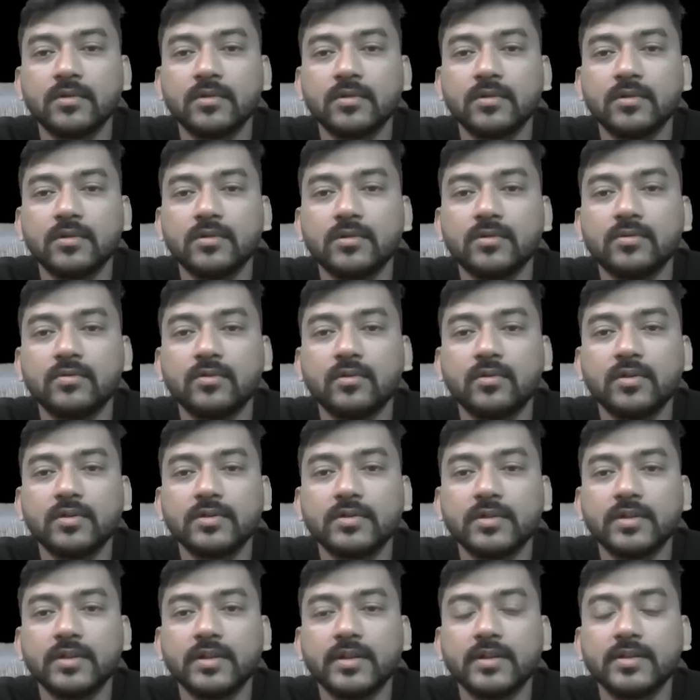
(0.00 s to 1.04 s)
into cos
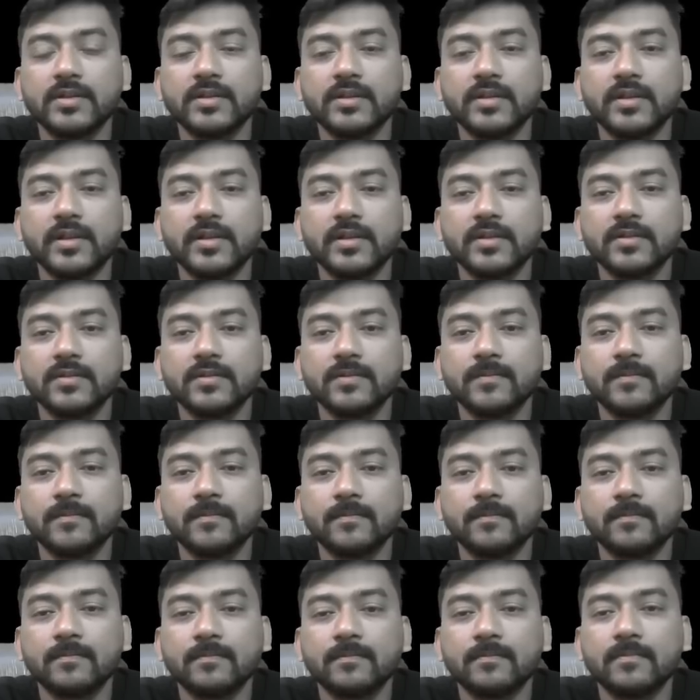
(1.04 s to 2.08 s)
nx dx
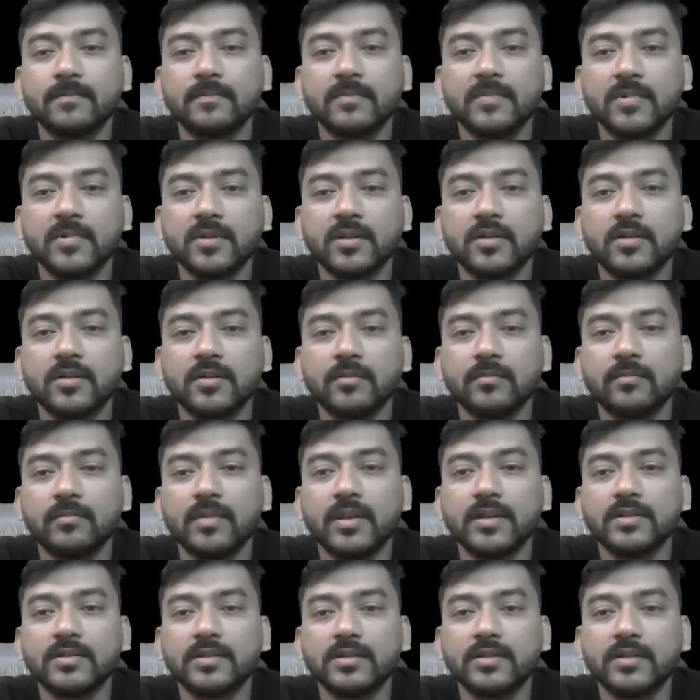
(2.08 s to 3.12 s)

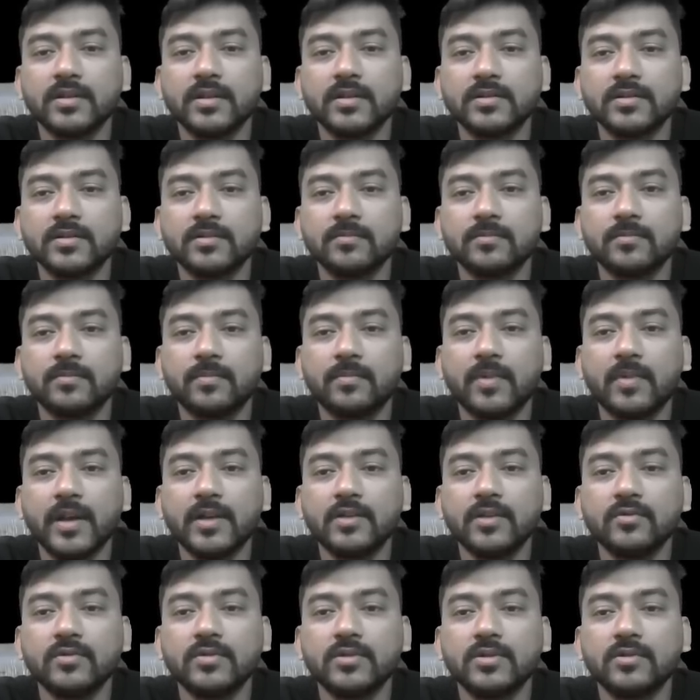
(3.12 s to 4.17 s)
plus integration pi
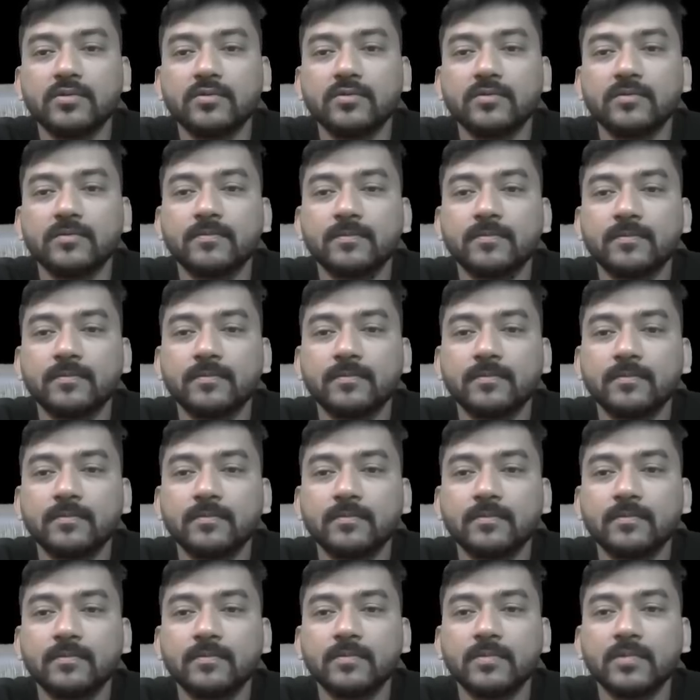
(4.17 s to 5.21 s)
to 0
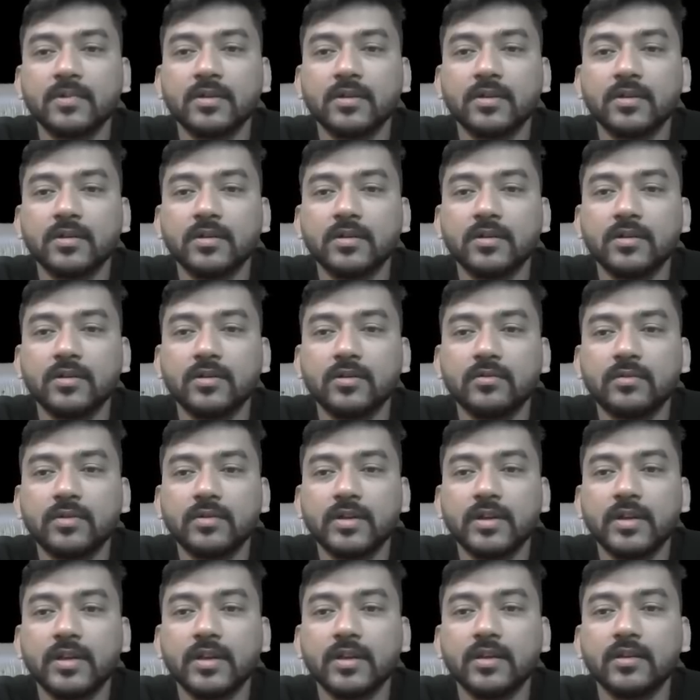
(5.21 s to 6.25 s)
to
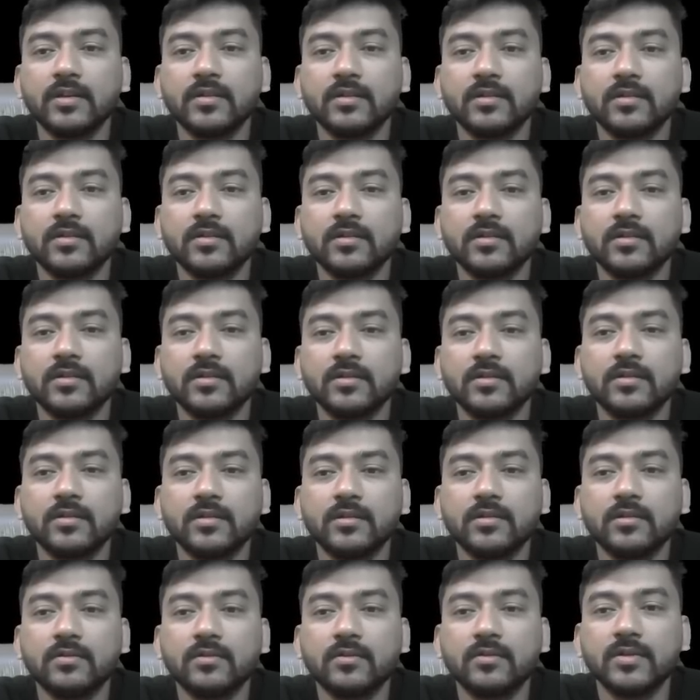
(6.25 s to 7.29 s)
k
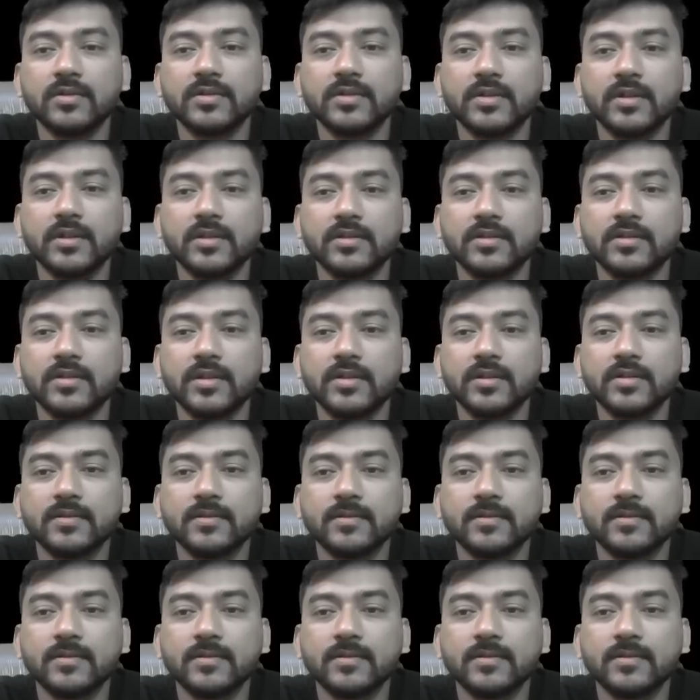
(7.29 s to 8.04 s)
to cos nx dx.